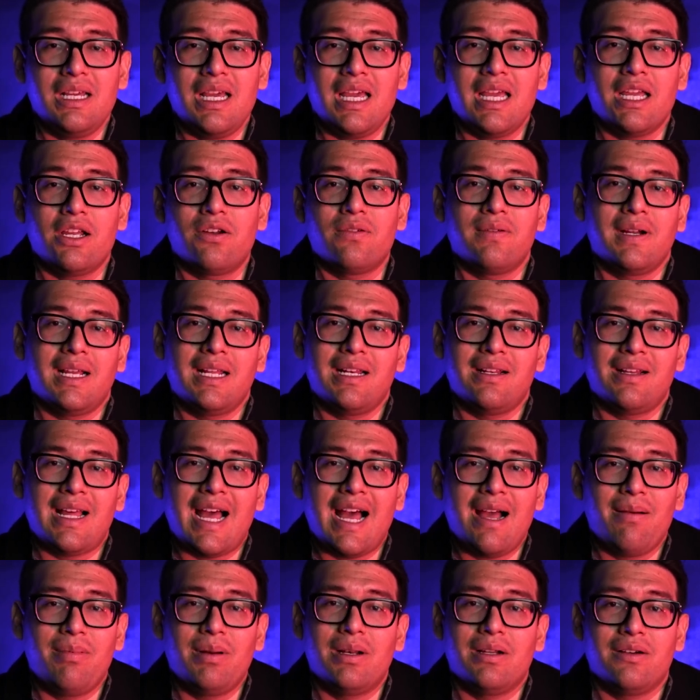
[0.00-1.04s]
and create a
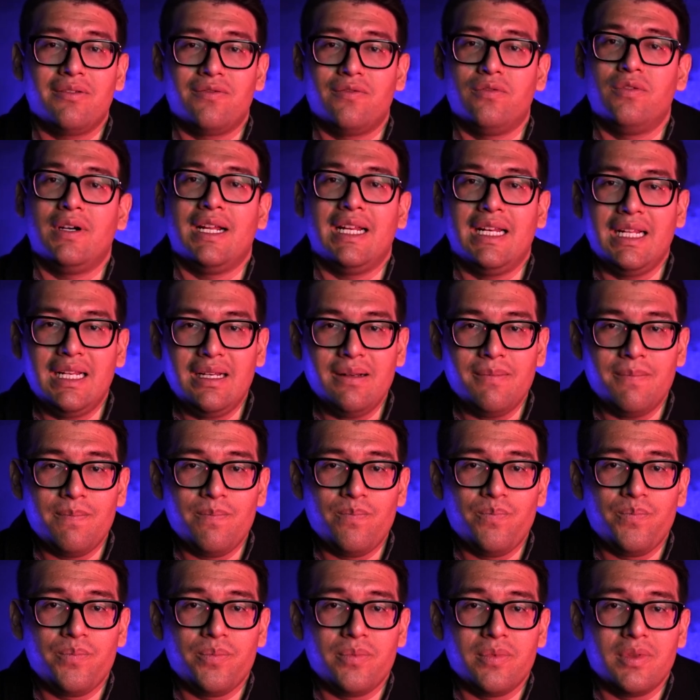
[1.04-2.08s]
habit of reading
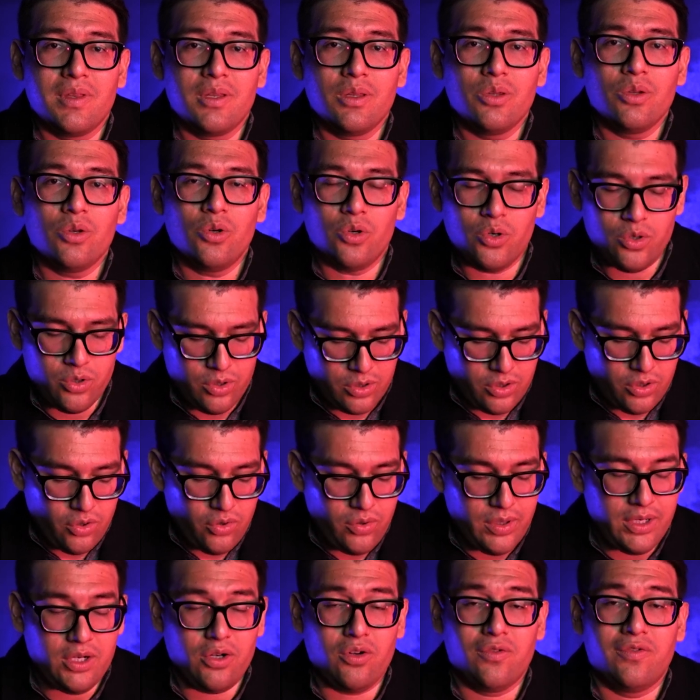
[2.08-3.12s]
or
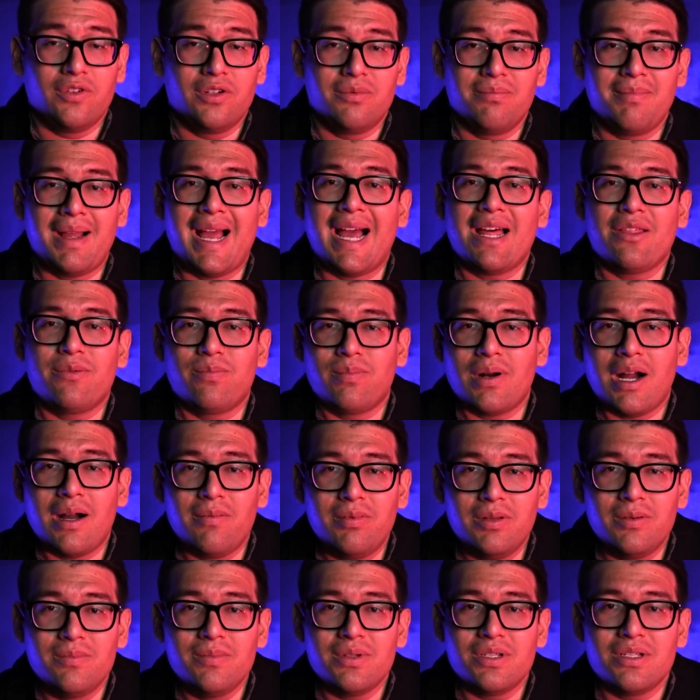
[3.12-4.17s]
going over math
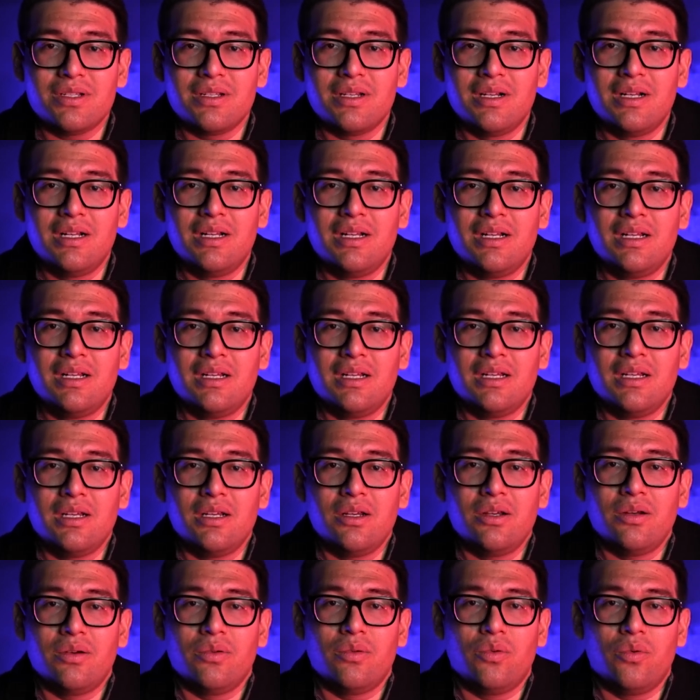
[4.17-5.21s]
problems.
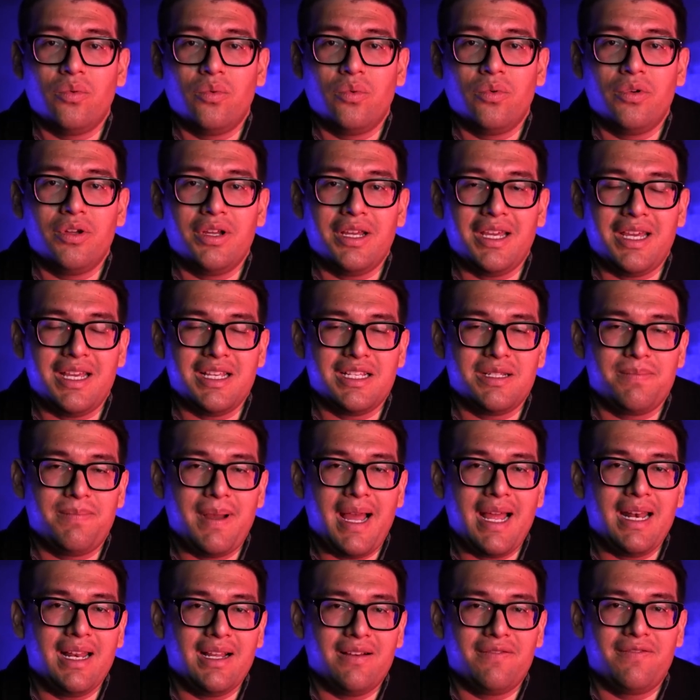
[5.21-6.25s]

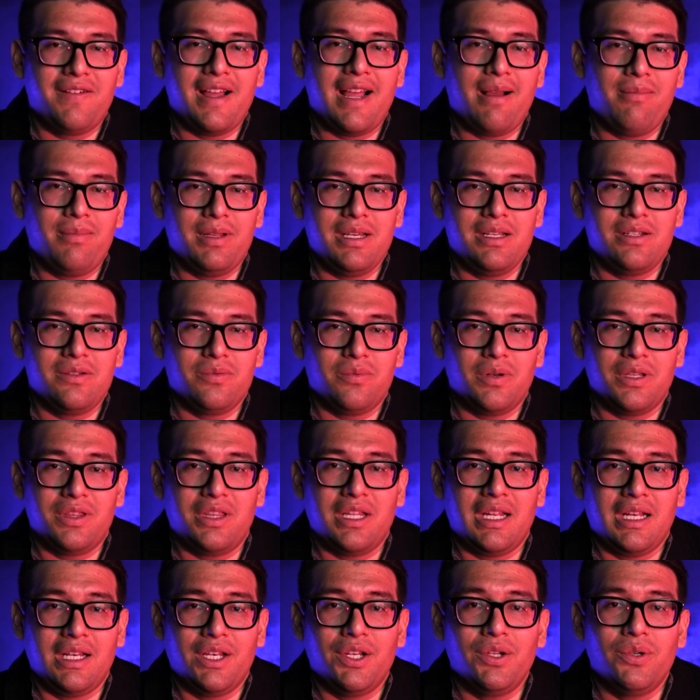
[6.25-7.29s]
Hispanic families, what
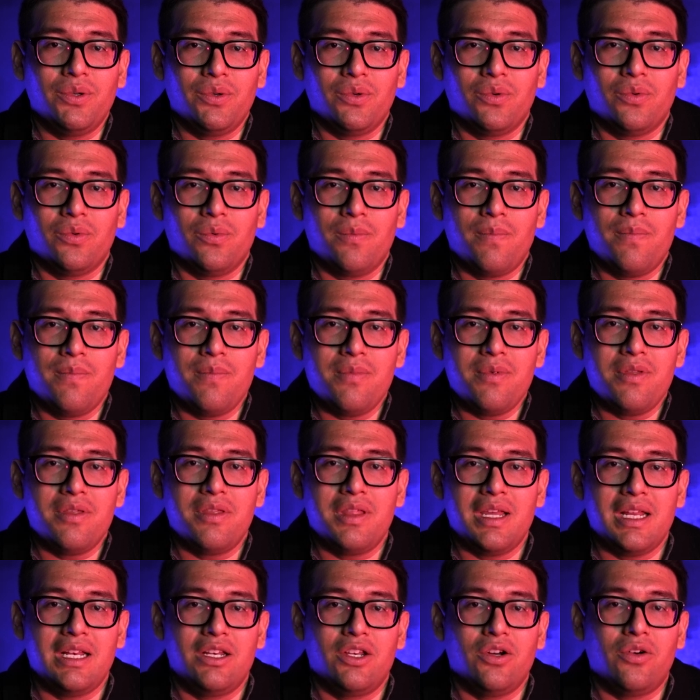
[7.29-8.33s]
they do,
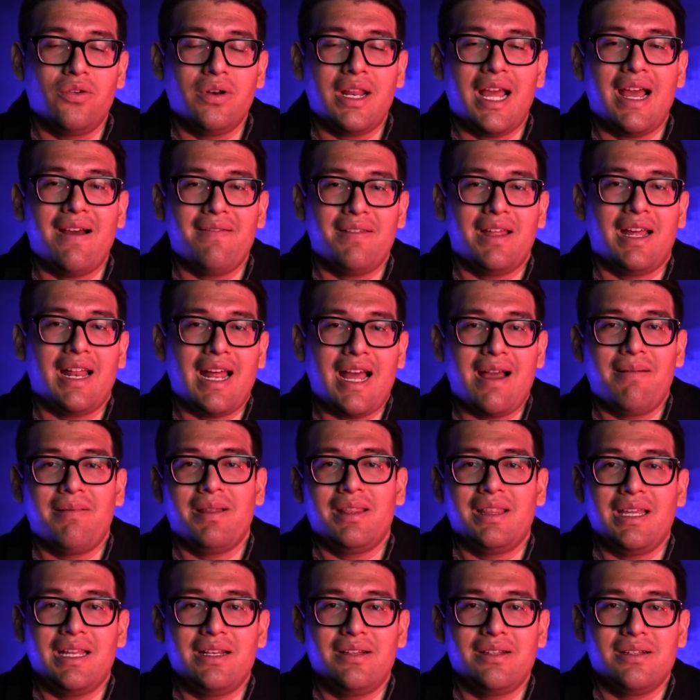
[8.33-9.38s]
they don't have that
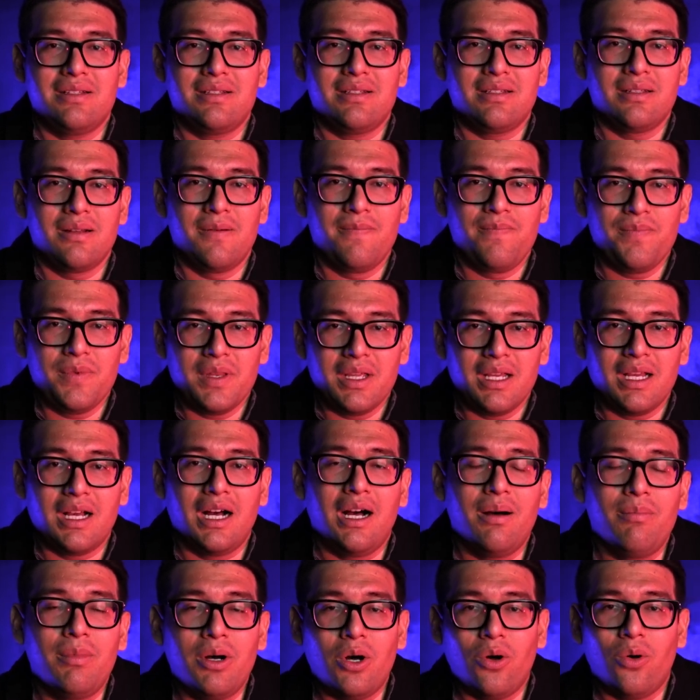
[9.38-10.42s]
habit. They just
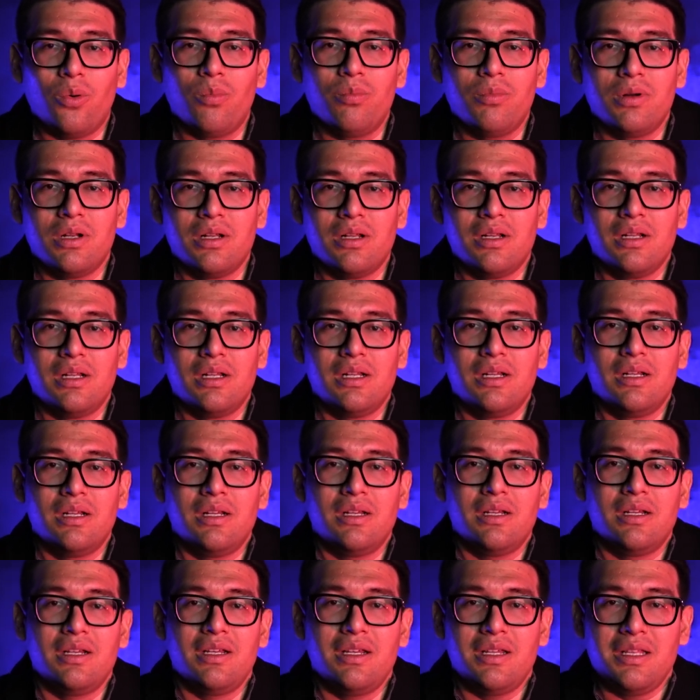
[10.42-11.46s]
come home,
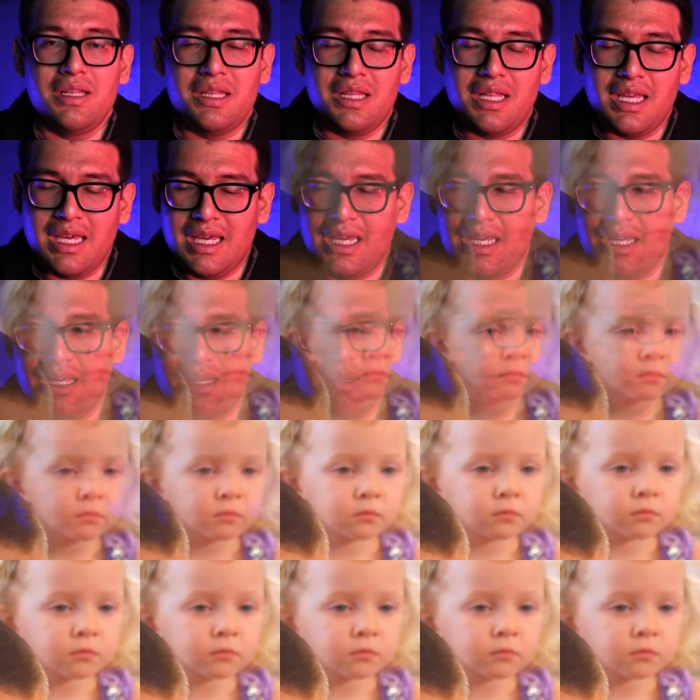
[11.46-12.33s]
they